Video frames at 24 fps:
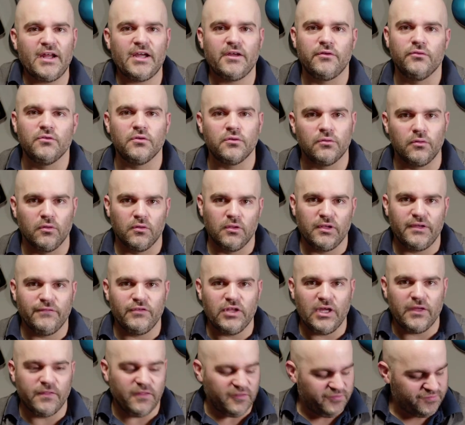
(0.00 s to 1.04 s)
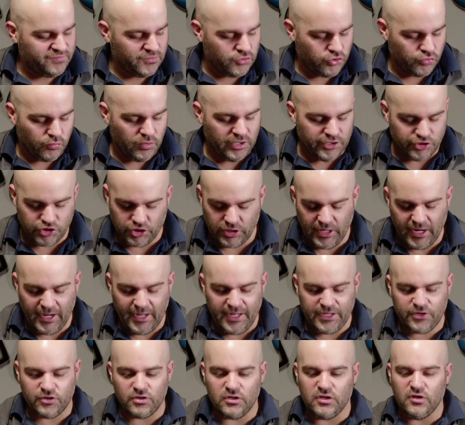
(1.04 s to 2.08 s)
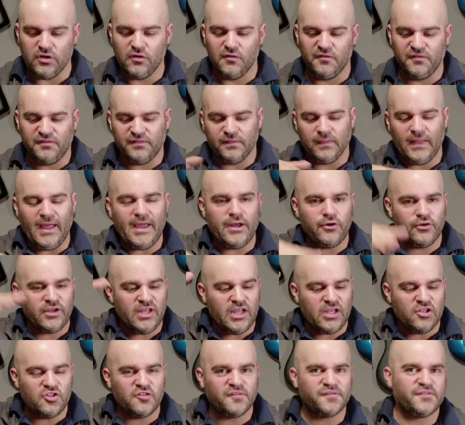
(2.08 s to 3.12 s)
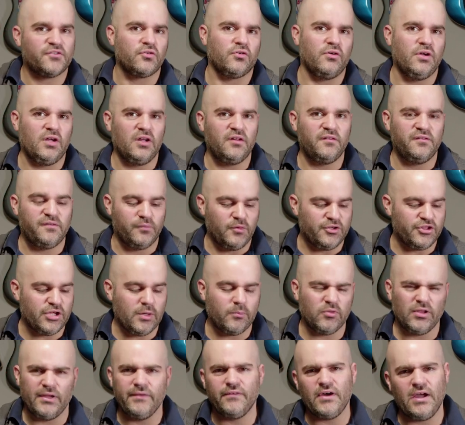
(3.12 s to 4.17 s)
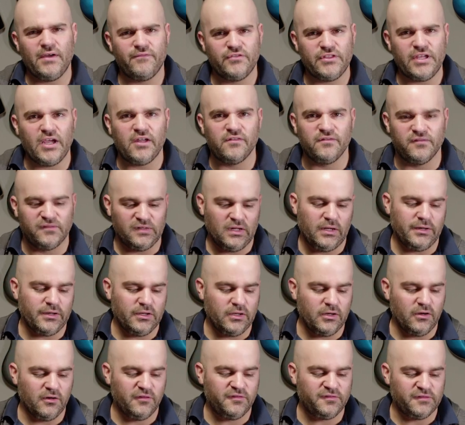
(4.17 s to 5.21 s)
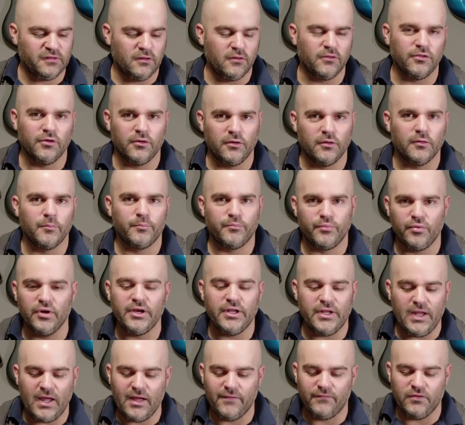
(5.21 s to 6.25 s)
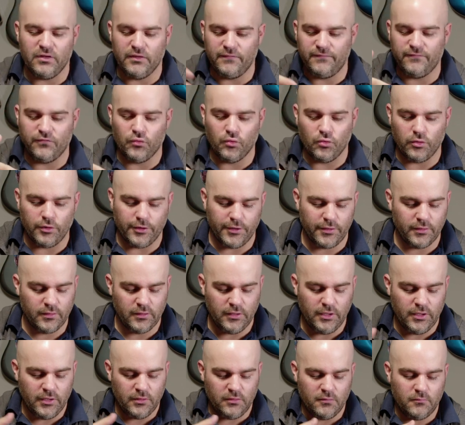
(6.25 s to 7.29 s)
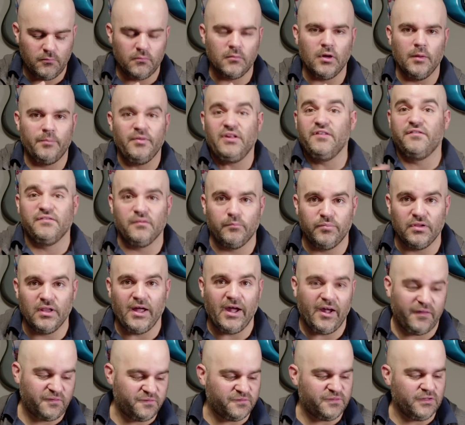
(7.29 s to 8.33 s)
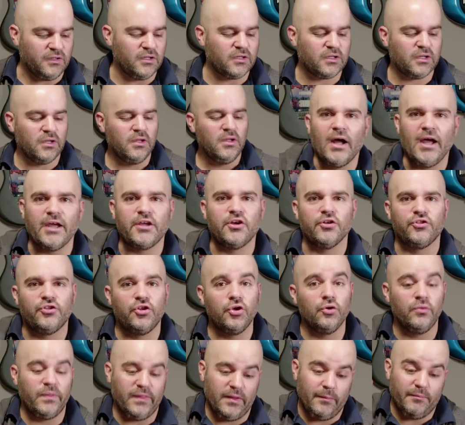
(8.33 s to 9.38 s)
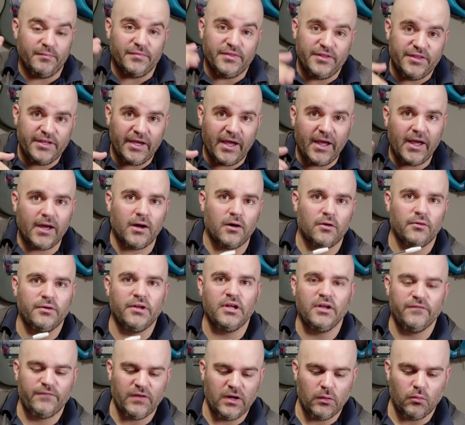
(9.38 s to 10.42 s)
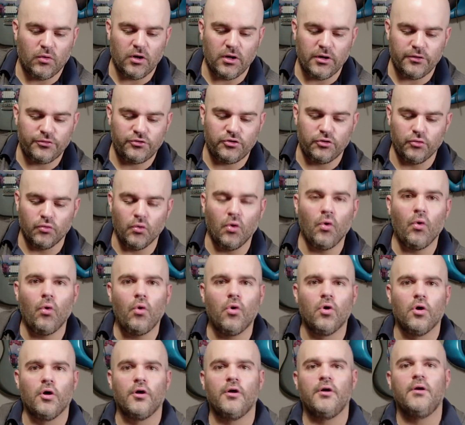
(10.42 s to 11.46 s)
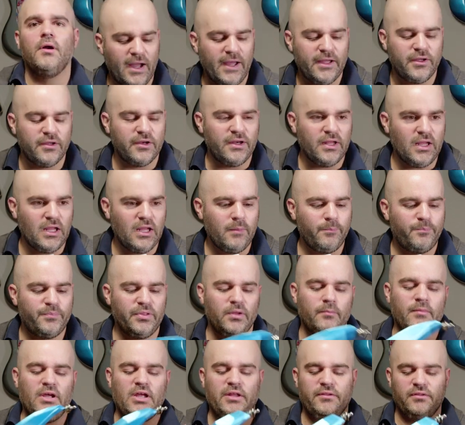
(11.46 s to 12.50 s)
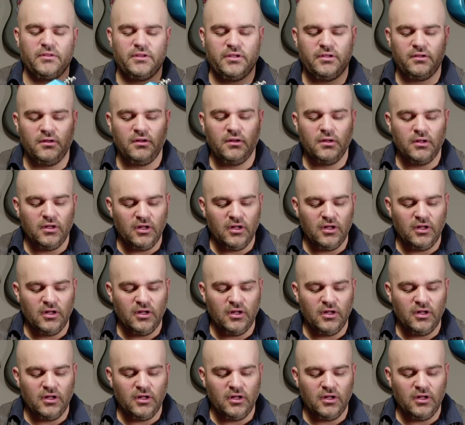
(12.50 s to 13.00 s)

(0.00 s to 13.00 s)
that I can do to alleviate this situation. I could use lighter gauge strings, which I believe I have 10s on here, so they're pretty heavy for a piece of plastic. I could tune them down if I wanted to, or I could implement